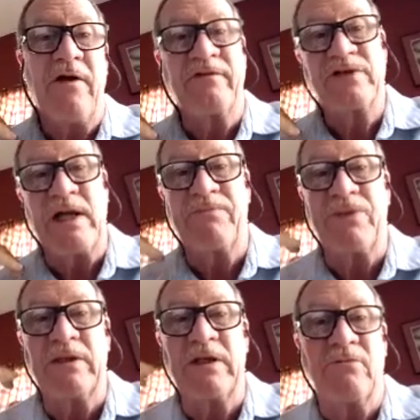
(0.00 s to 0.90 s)
of
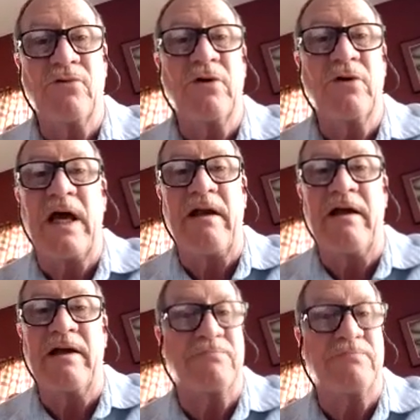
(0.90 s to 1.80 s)
something that really kind
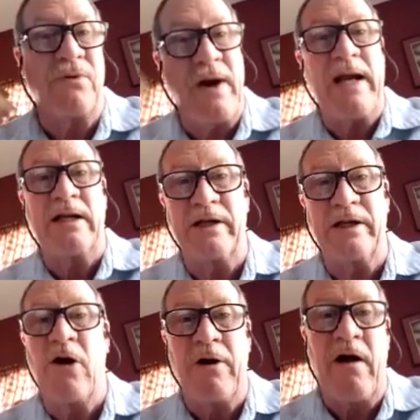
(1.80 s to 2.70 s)
of has sporadically
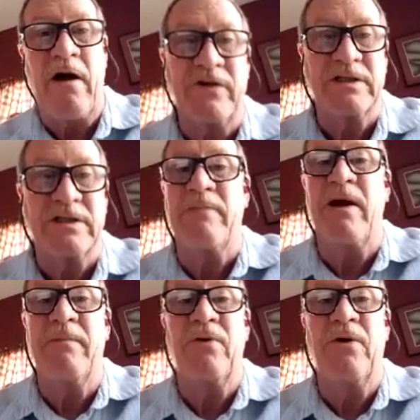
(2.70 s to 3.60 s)
gone off inside
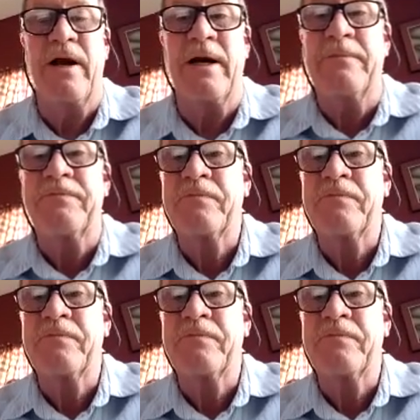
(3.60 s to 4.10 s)
my brain.